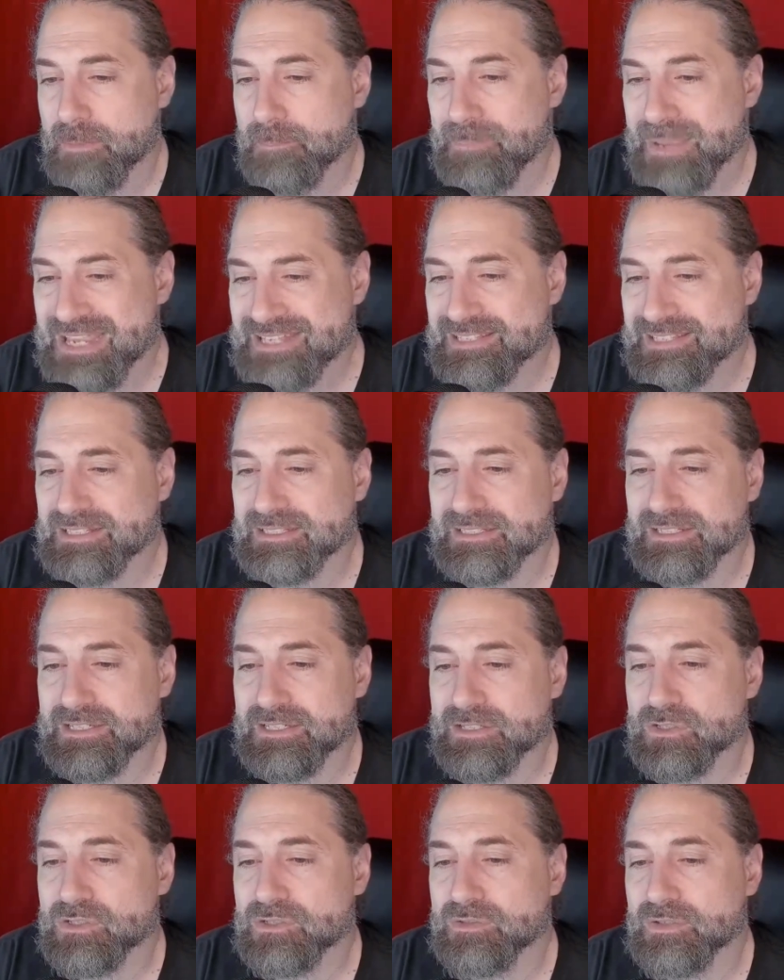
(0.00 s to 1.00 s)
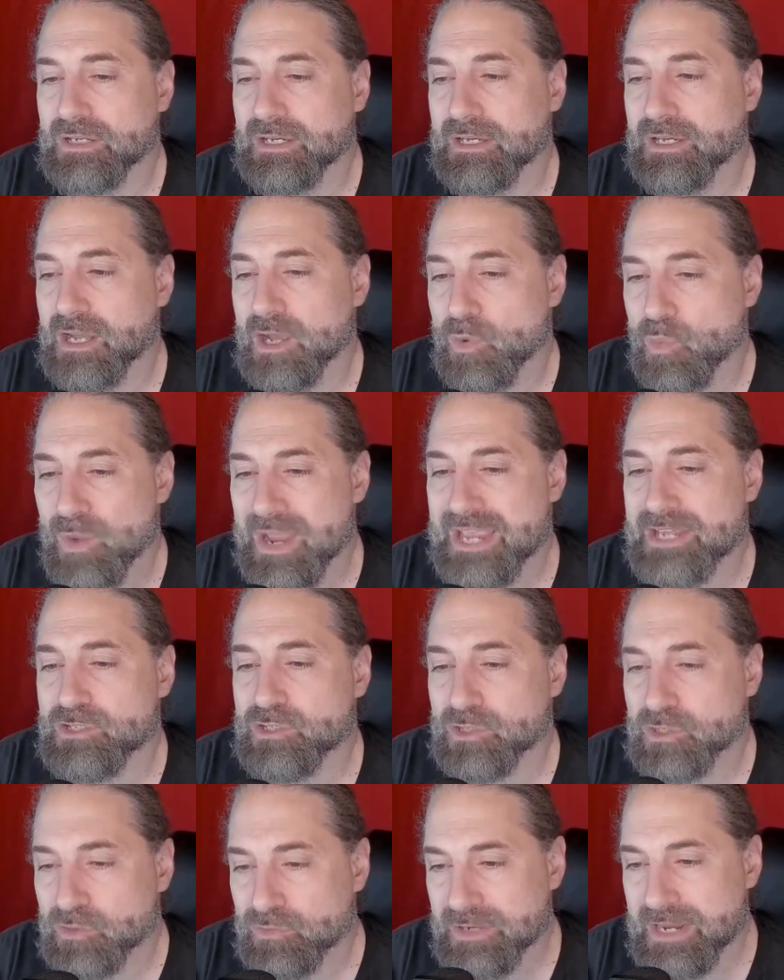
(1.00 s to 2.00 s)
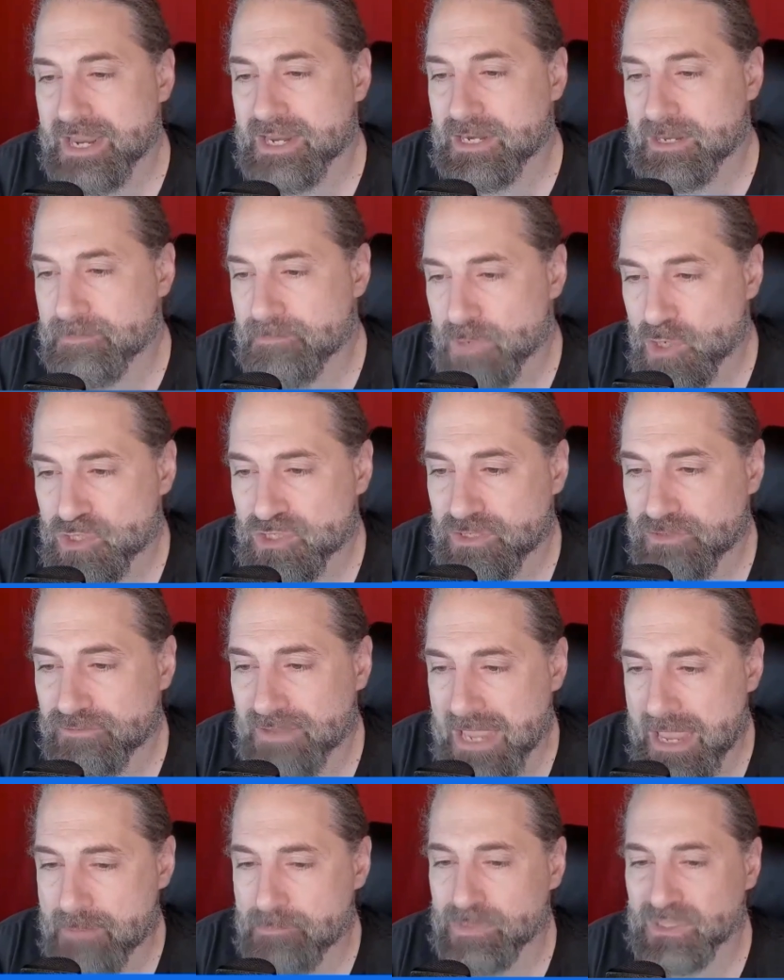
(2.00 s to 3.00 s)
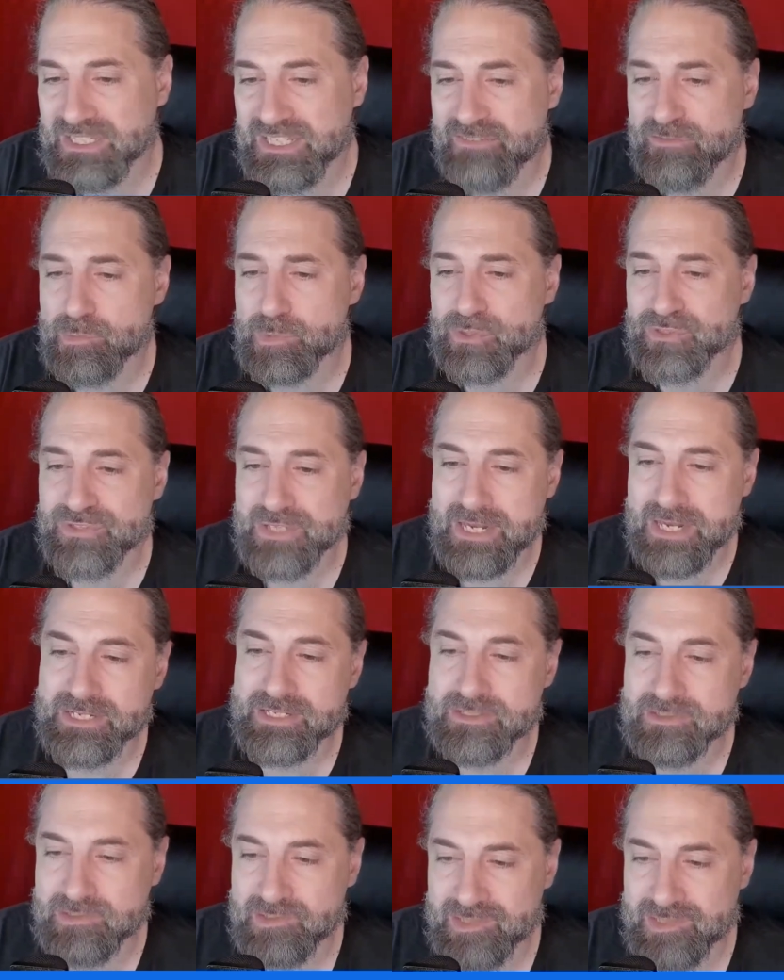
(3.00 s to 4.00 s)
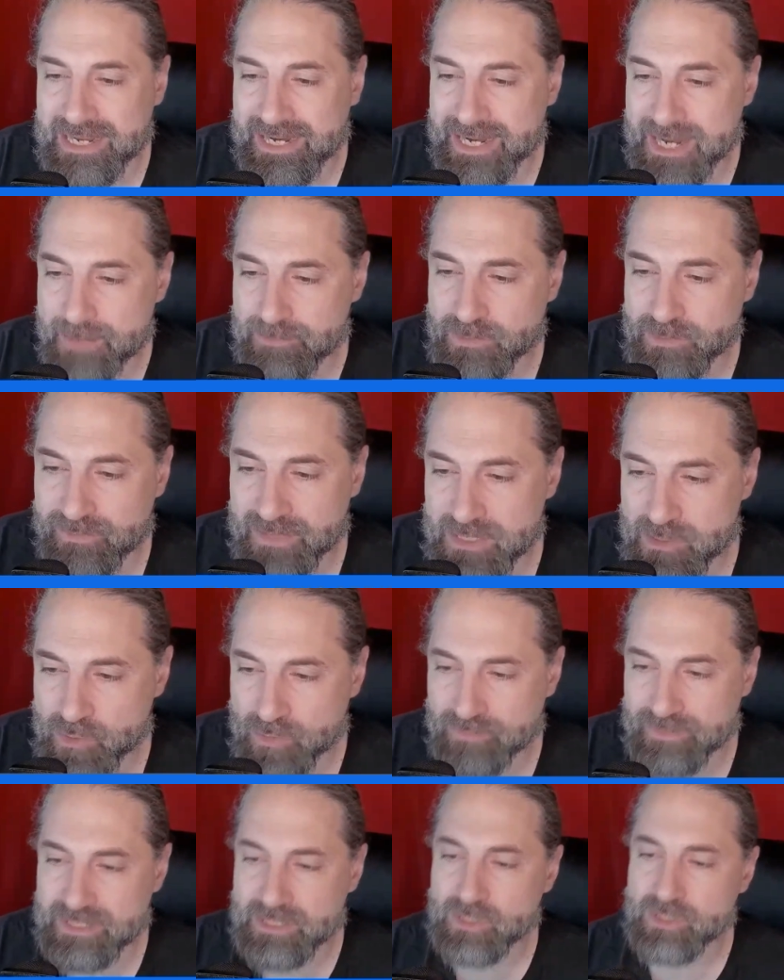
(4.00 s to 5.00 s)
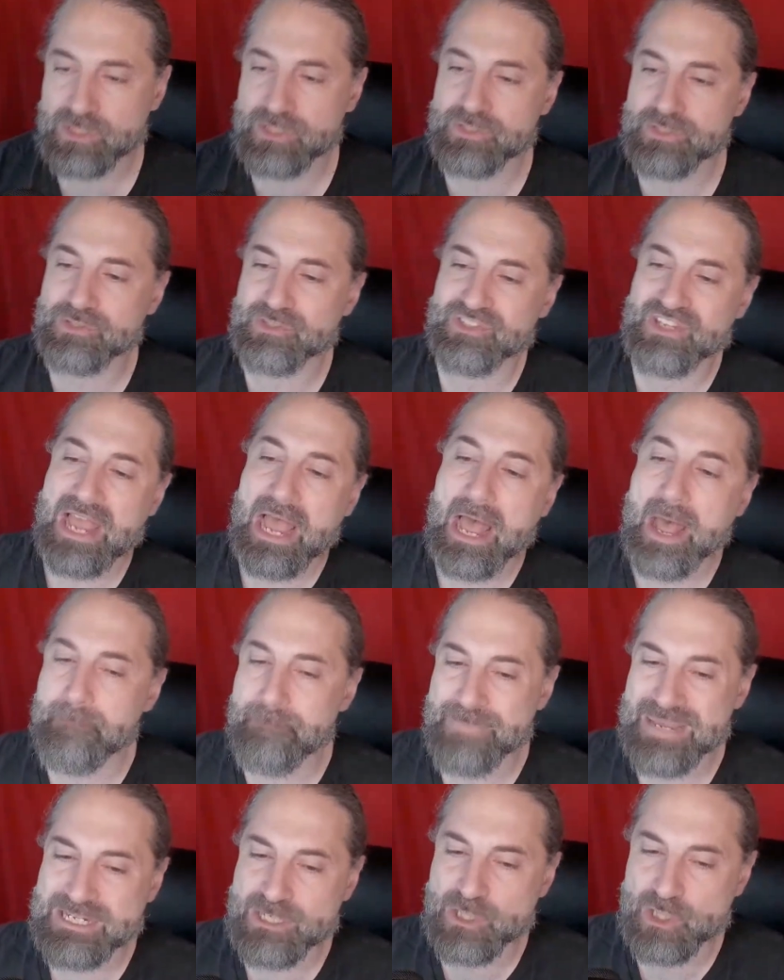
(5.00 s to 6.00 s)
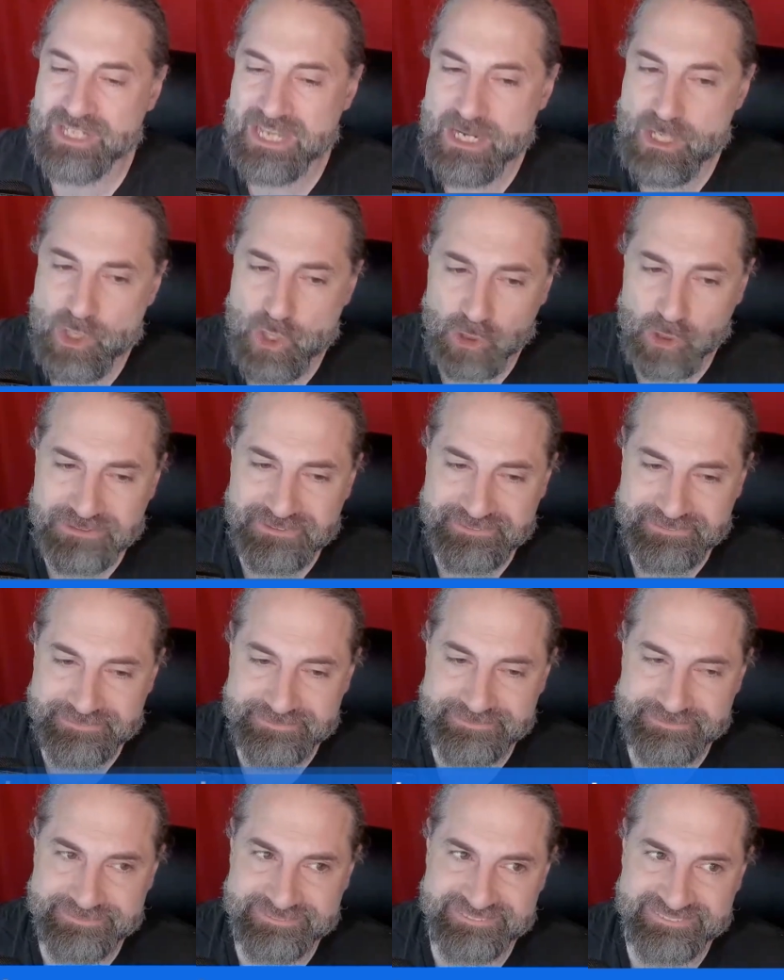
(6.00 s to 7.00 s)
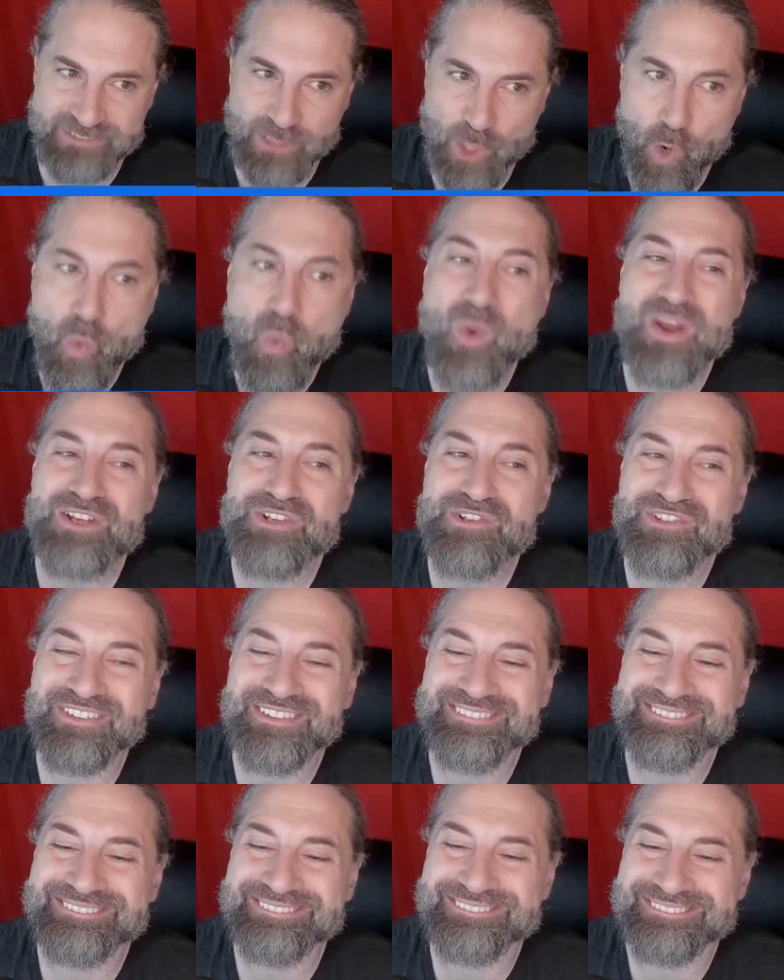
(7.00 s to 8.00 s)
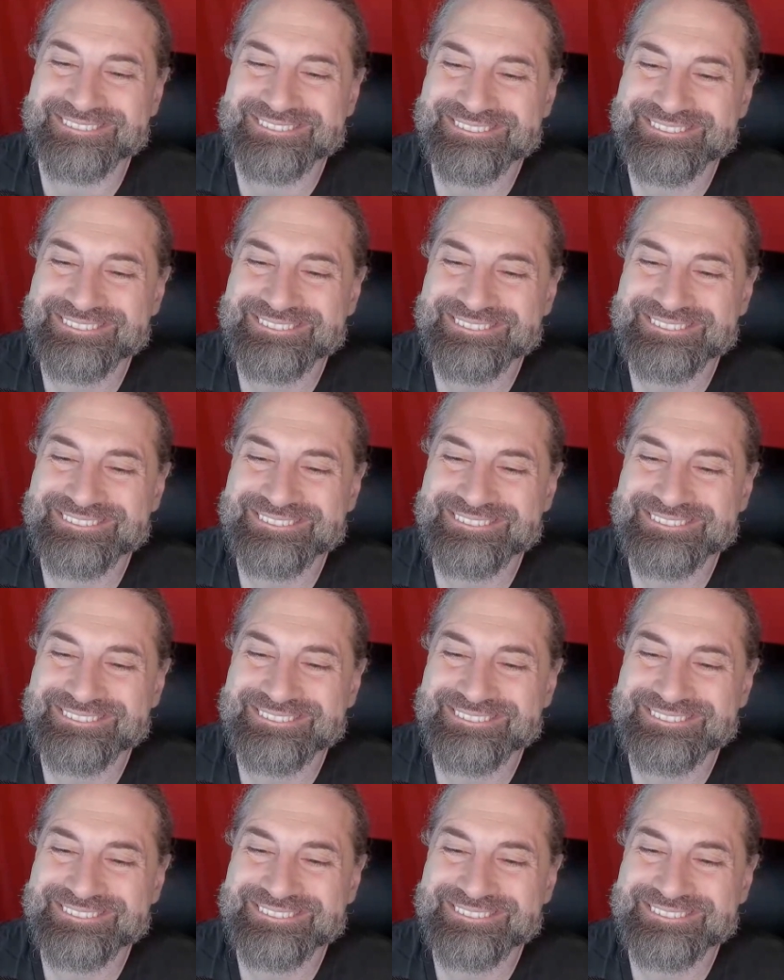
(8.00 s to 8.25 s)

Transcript: basically a way to create immersive and believable settings that captivate your reader's imagination. Question: